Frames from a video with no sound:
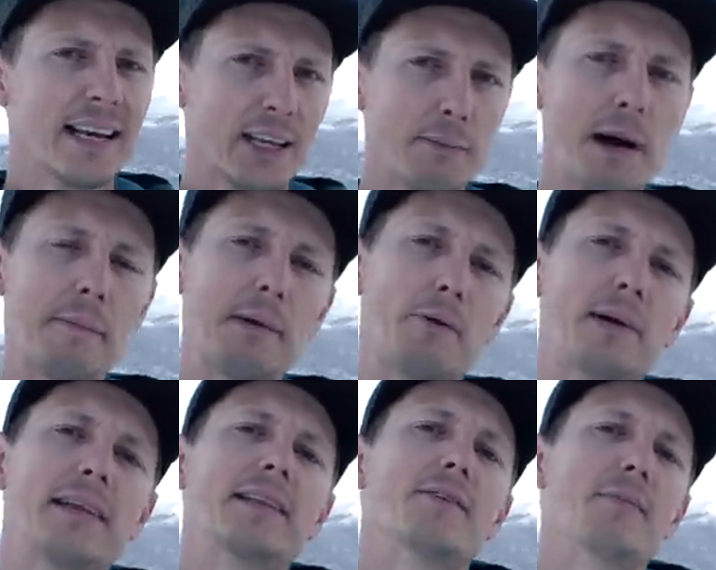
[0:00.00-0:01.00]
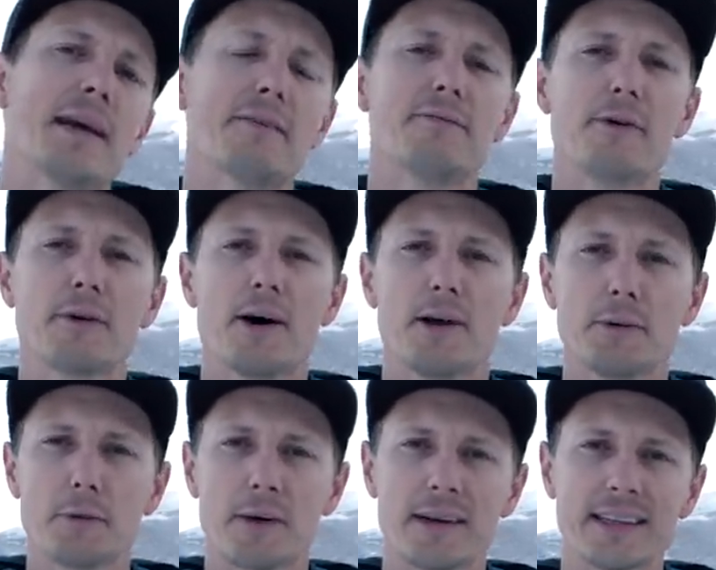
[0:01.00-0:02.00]
you might be wanting to make a phone call to
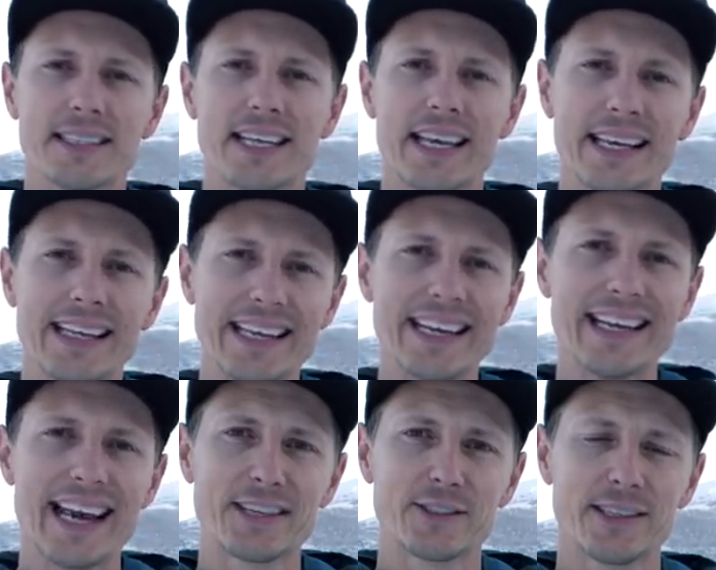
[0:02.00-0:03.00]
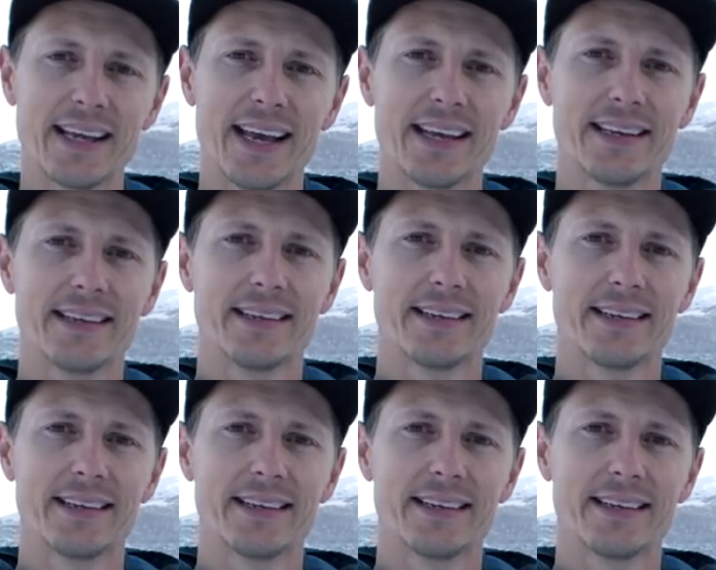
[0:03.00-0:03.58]
work and saying you need an extra day.